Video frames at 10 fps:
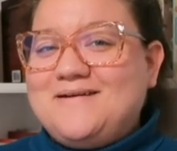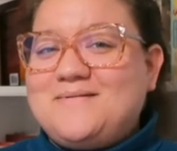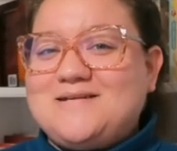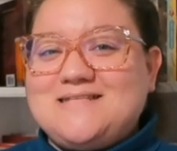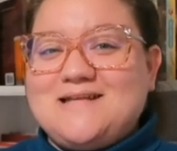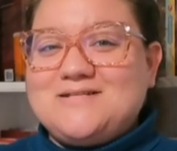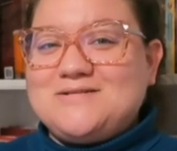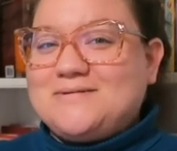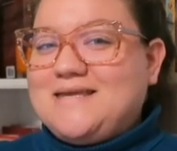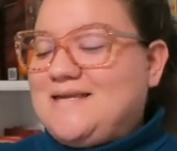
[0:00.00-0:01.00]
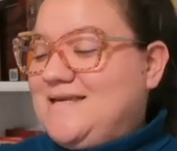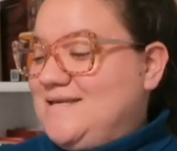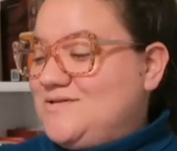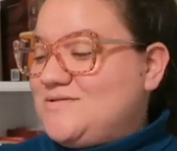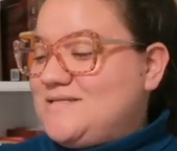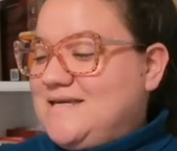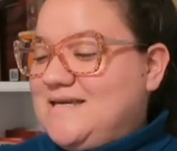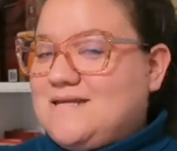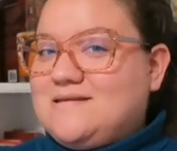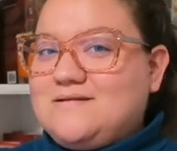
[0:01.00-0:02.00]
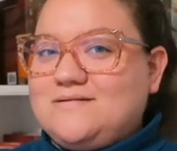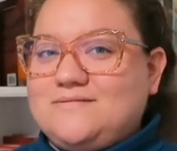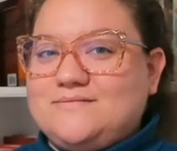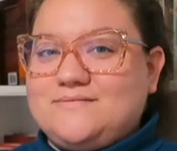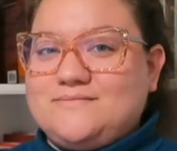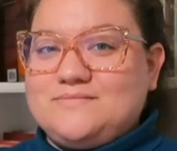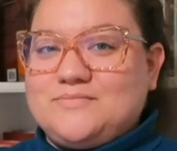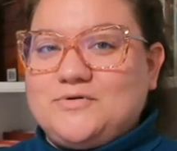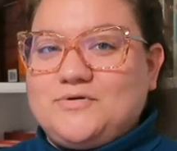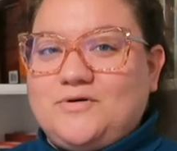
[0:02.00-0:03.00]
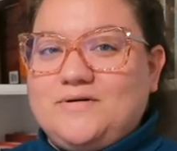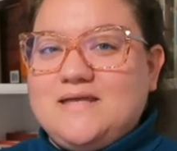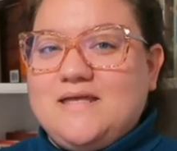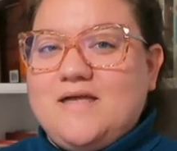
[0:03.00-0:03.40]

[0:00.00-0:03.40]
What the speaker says: which sounds really interesting and brutal.